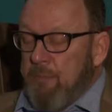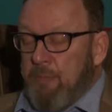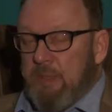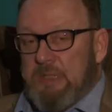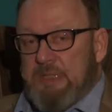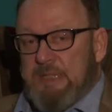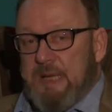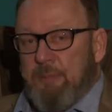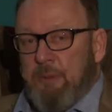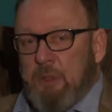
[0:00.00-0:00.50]

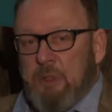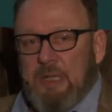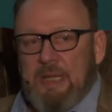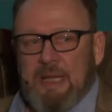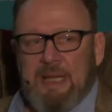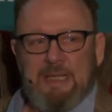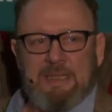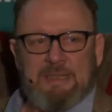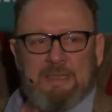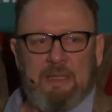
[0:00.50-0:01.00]
But double
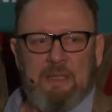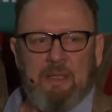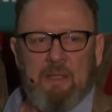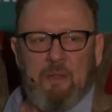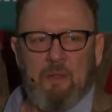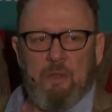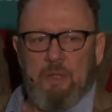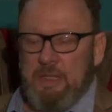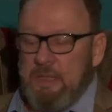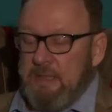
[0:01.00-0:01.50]

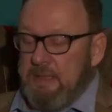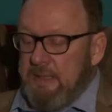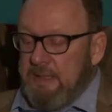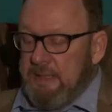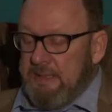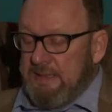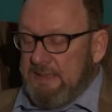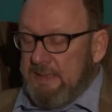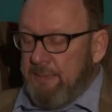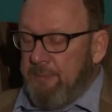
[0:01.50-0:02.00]
glazing
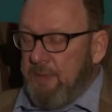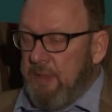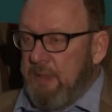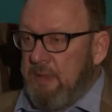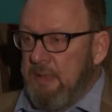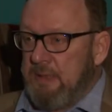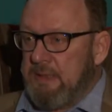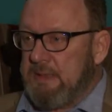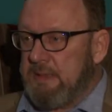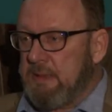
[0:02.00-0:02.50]
is
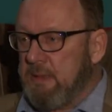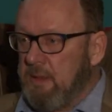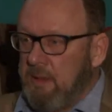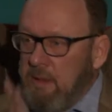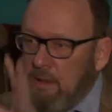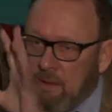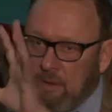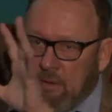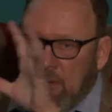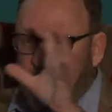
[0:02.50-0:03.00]
something that's still
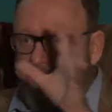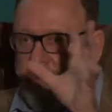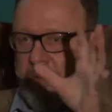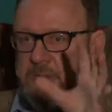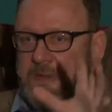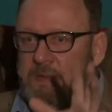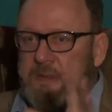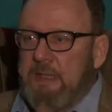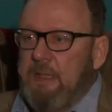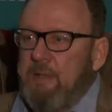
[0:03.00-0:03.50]
a little
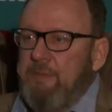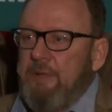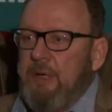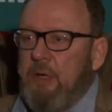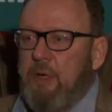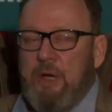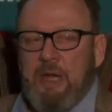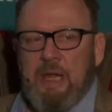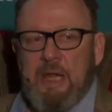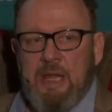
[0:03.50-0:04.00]
bit of a
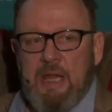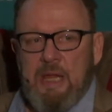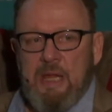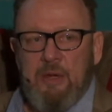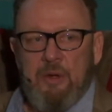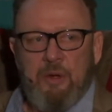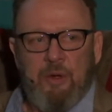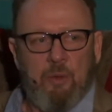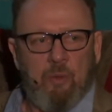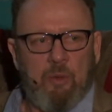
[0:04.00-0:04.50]
grey
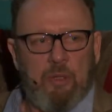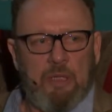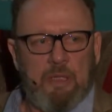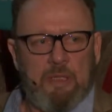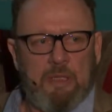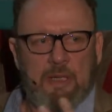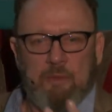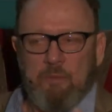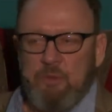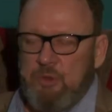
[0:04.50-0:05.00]
area when
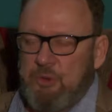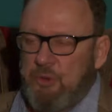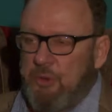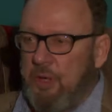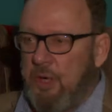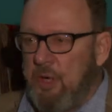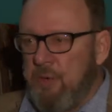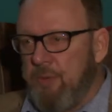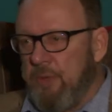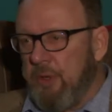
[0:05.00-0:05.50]
it comes to
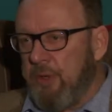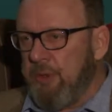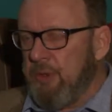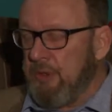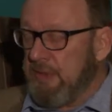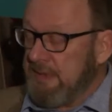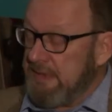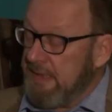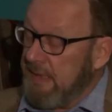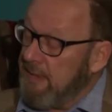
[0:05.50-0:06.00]

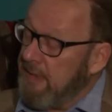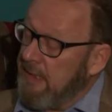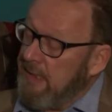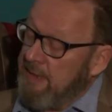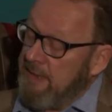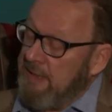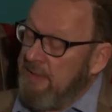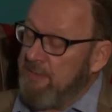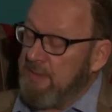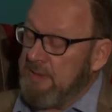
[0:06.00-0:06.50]
homeowners
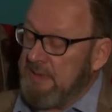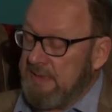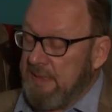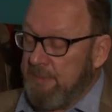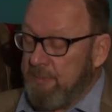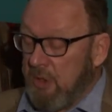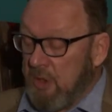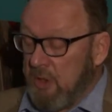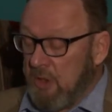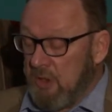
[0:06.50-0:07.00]
and even
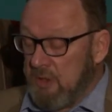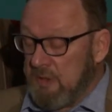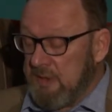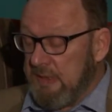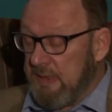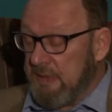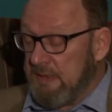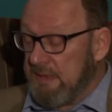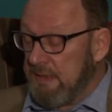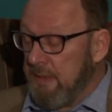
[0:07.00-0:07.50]
some
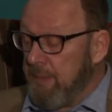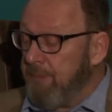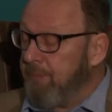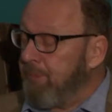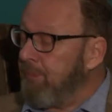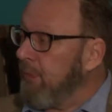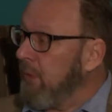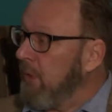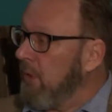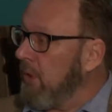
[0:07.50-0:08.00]
architects
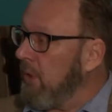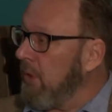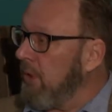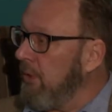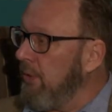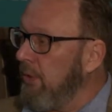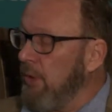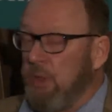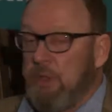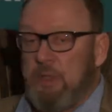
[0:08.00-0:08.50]

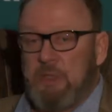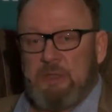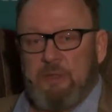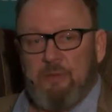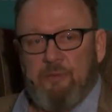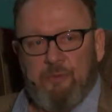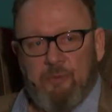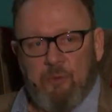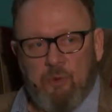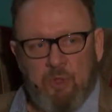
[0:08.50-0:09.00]
on its
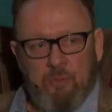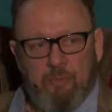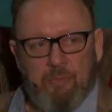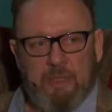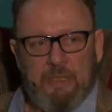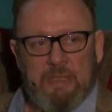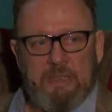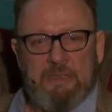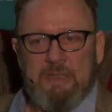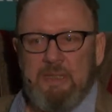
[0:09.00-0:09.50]

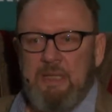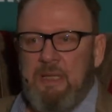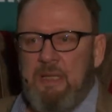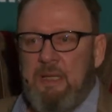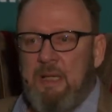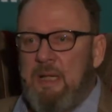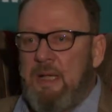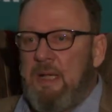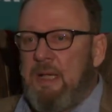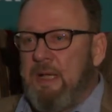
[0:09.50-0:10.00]

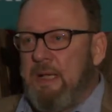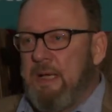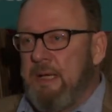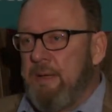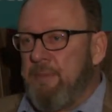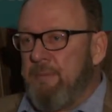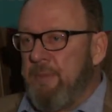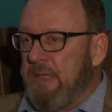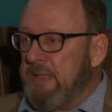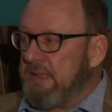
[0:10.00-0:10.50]
affordability,
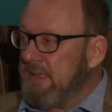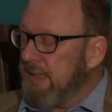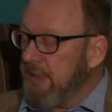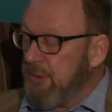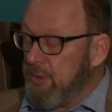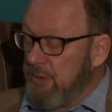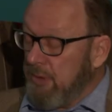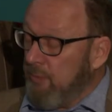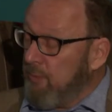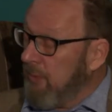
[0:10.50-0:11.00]

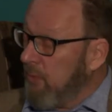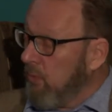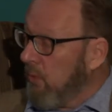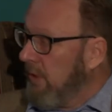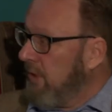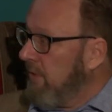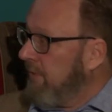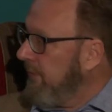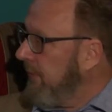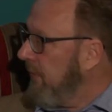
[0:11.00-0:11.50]
etc. But
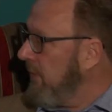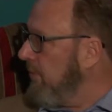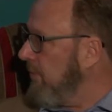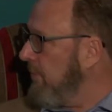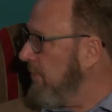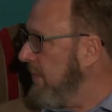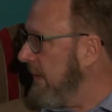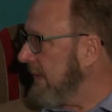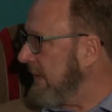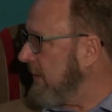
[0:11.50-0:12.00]
one of the
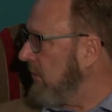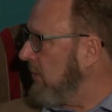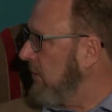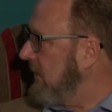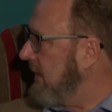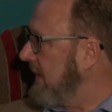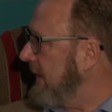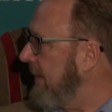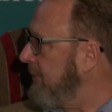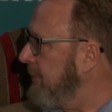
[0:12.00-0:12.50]

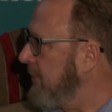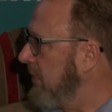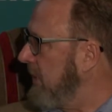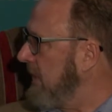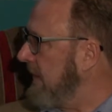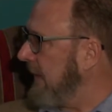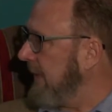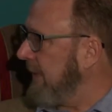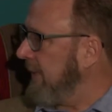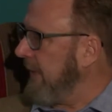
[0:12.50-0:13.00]

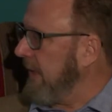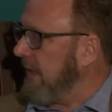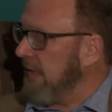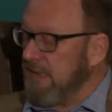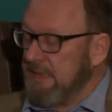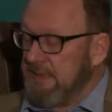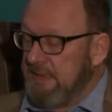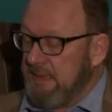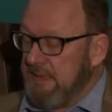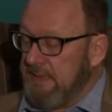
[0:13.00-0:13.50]
misconceptions, I
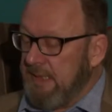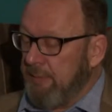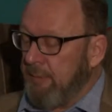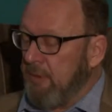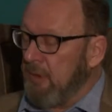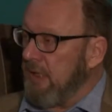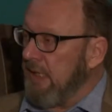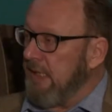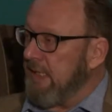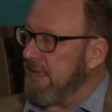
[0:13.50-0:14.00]
think, is that
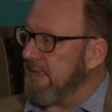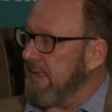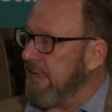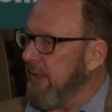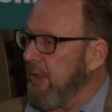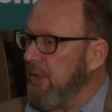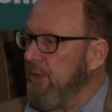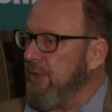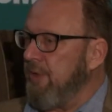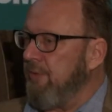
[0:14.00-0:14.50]
double
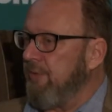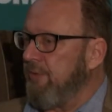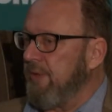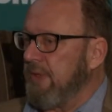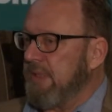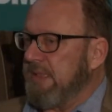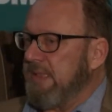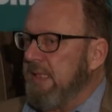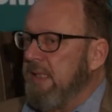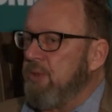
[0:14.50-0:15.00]
glazing only
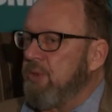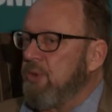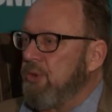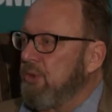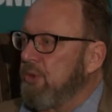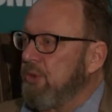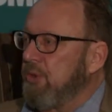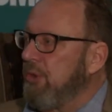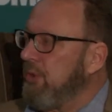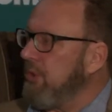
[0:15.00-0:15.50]
fits into
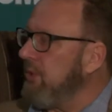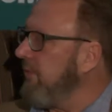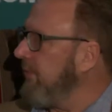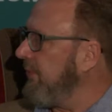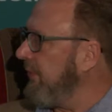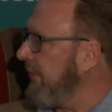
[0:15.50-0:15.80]
certain